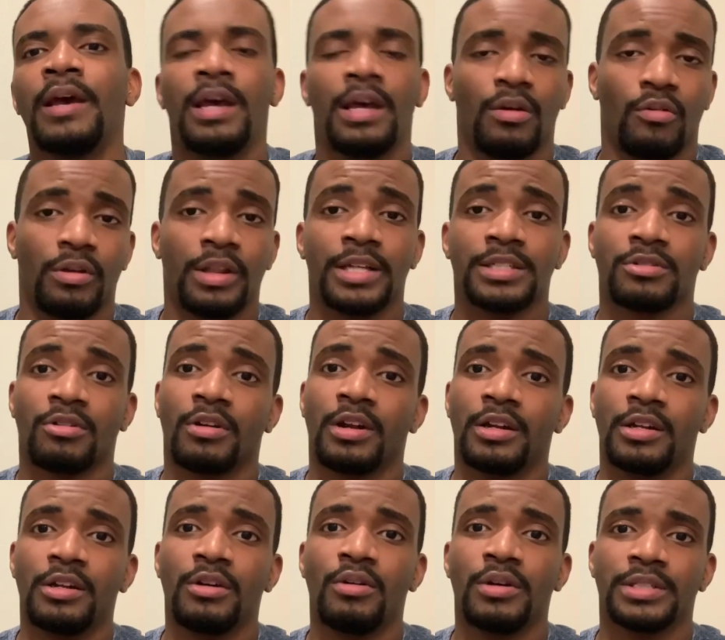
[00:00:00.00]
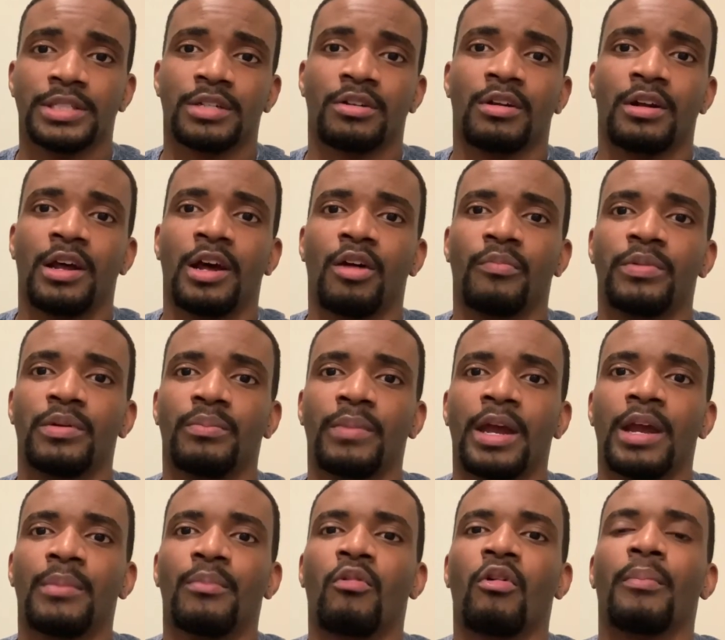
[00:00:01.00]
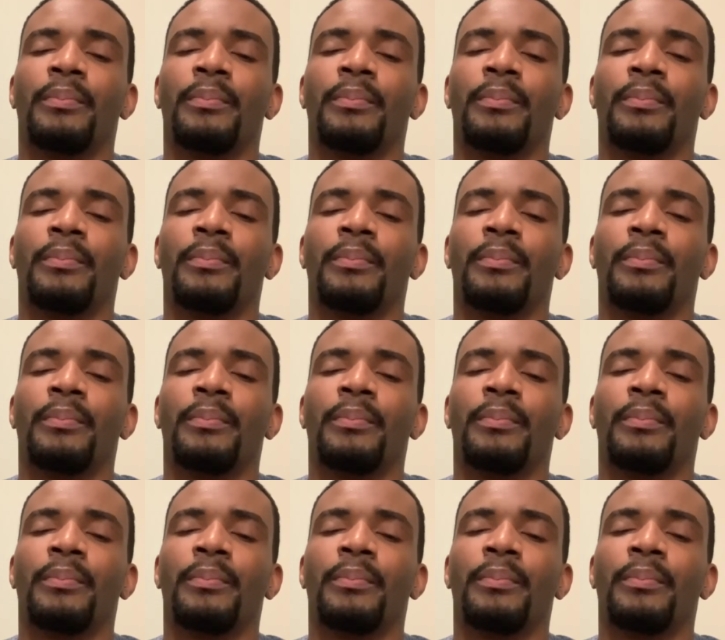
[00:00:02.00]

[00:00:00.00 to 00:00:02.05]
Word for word: And what that's going to do is it's going to help you make more